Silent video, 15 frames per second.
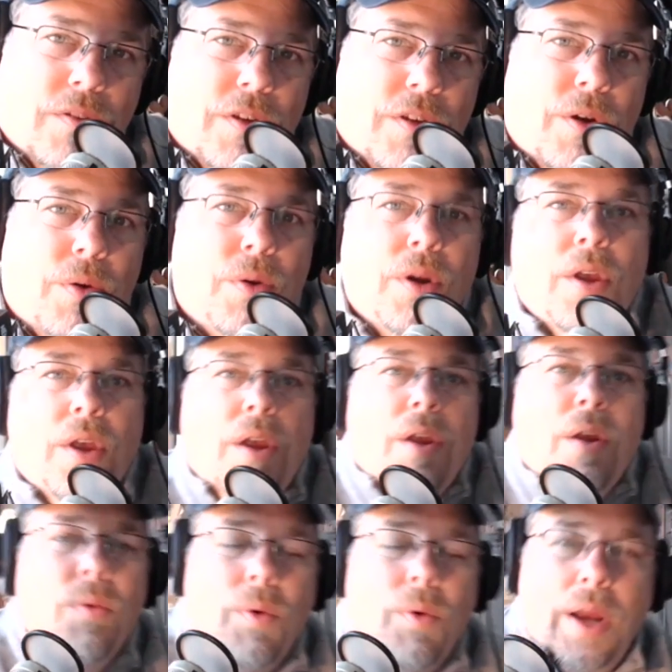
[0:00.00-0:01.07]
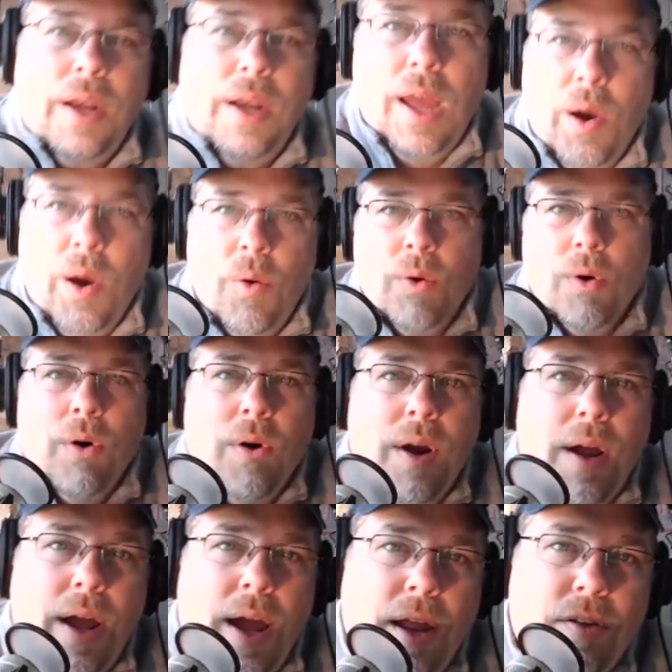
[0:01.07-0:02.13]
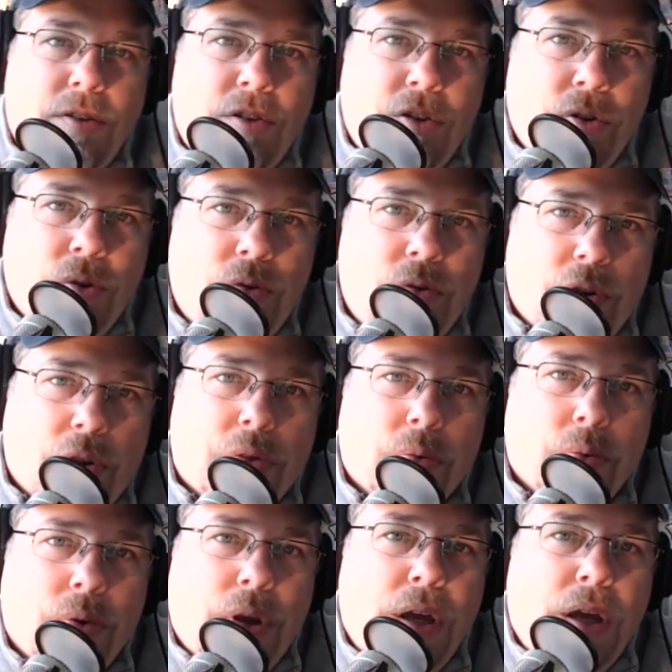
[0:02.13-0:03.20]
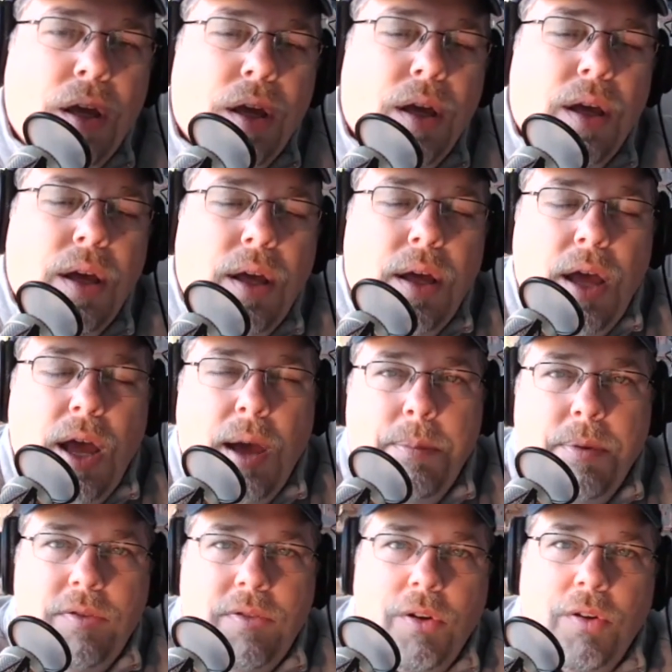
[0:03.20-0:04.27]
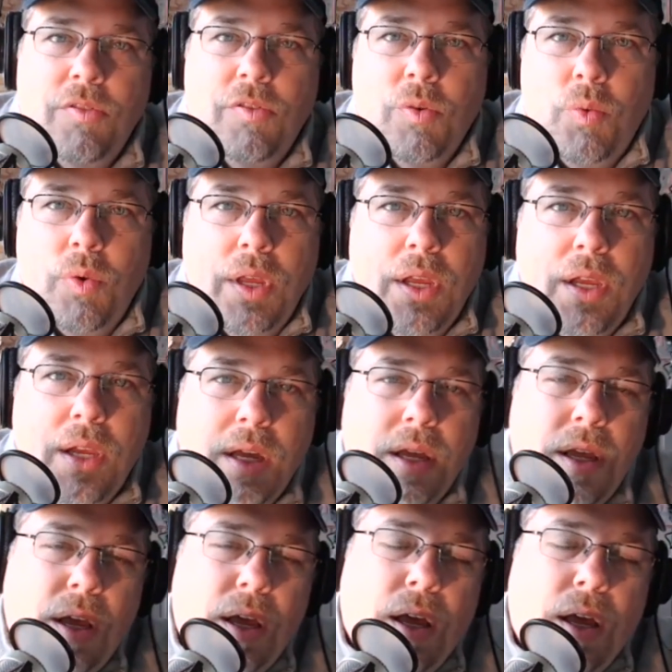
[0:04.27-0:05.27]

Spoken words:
So right now we're at 2 to 3 episodes a week,